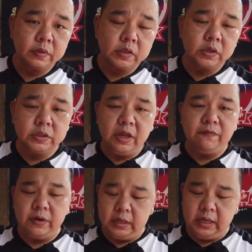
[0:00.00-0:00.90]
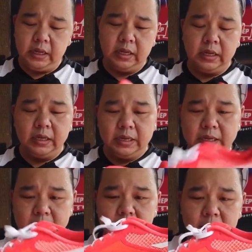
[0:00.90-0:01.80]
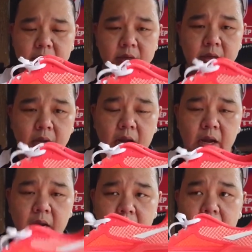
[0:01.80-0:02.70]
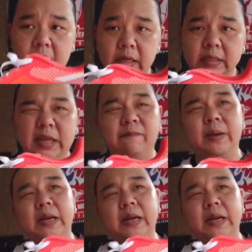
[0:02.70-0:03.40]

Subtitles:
So definitely, they've